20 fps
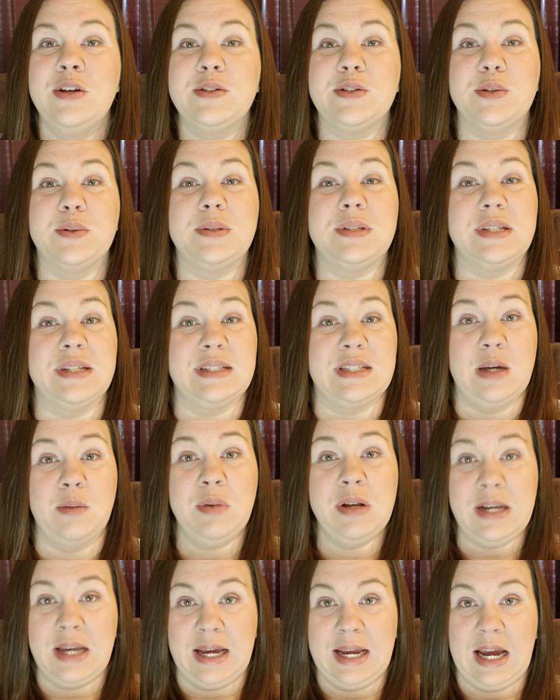So since
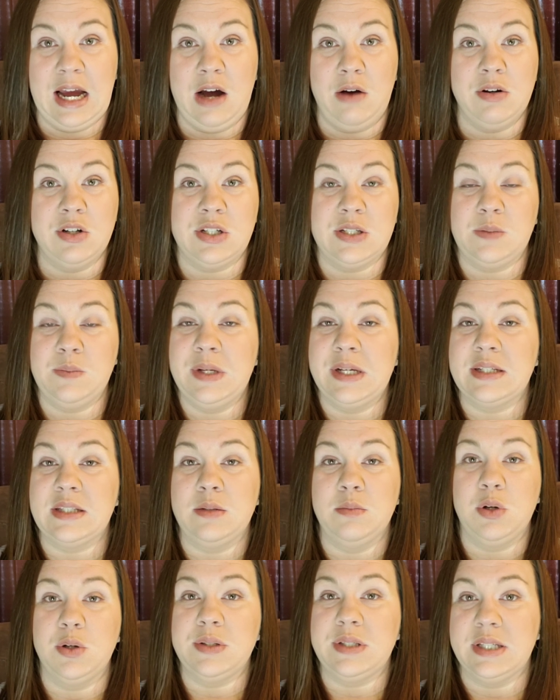I'm a night owl, it just makes
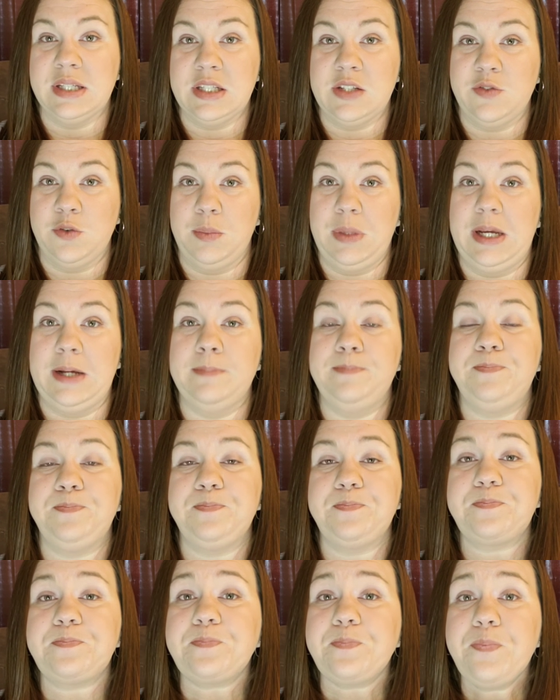the most sense for me
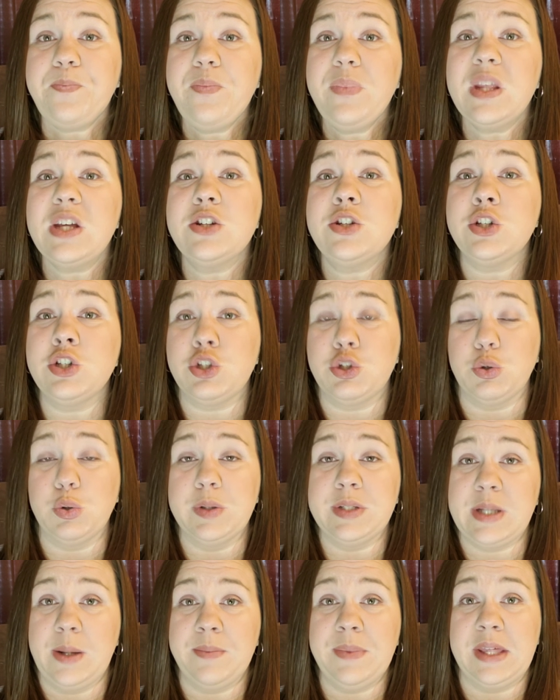to
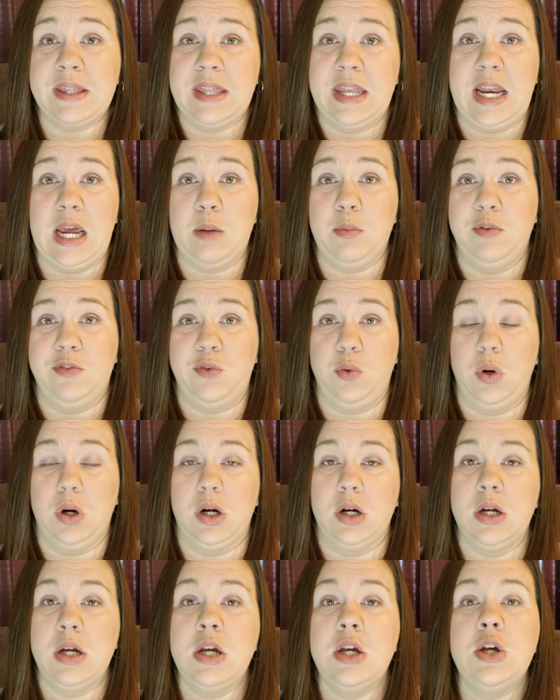strew something the night
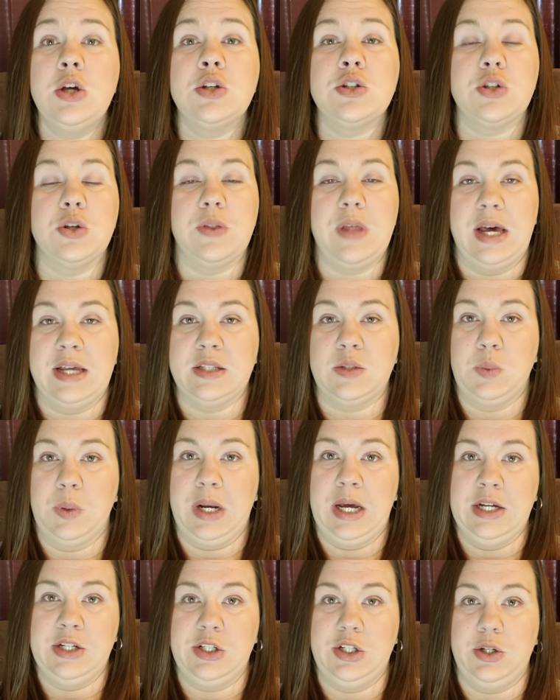before. So that's
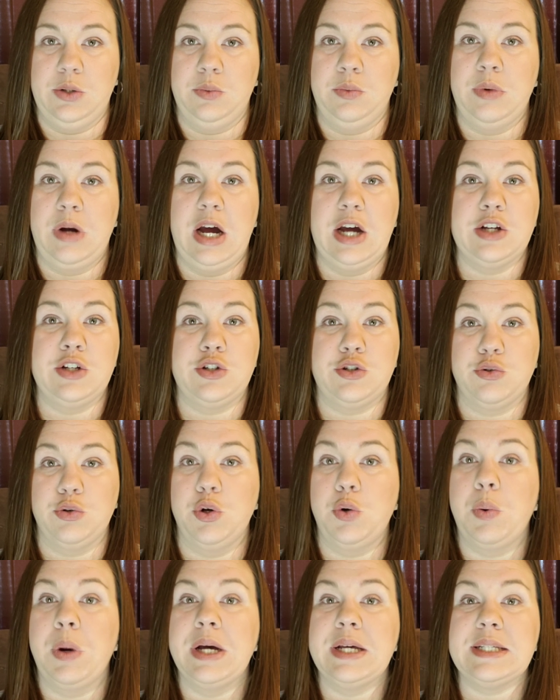what I do. I
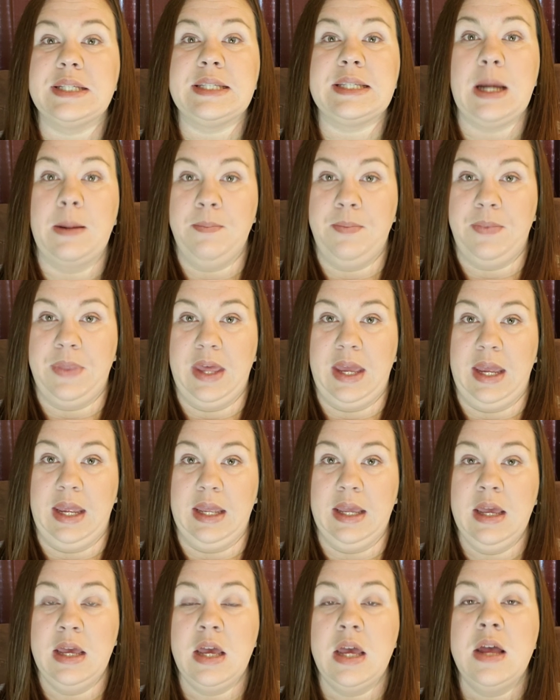strew
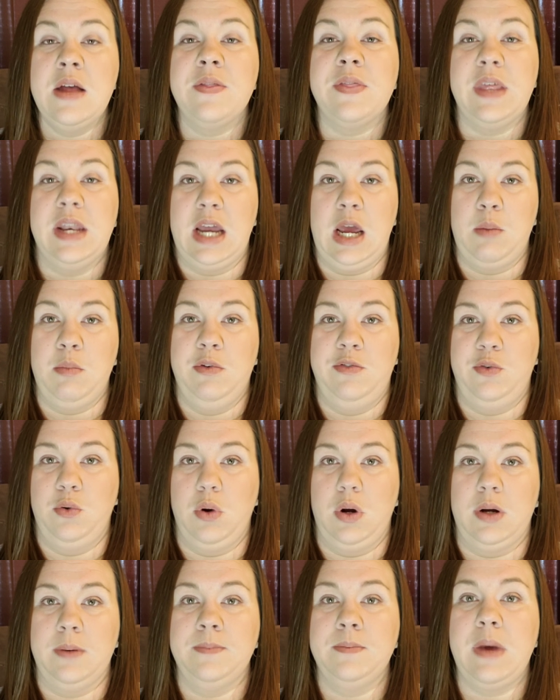something the night
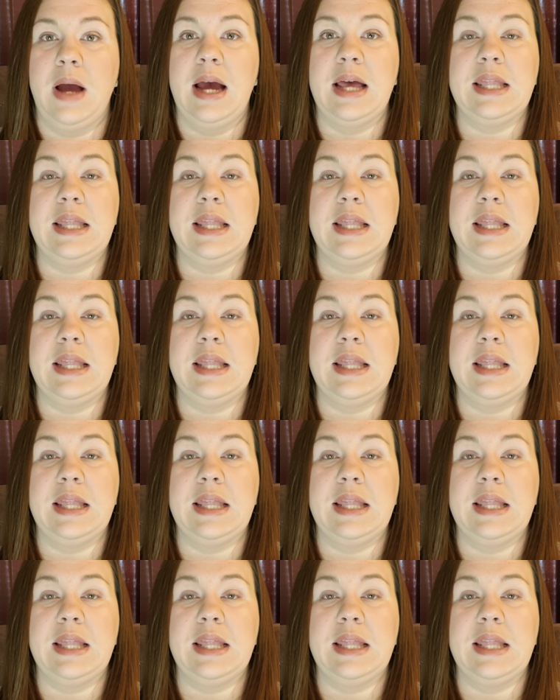before.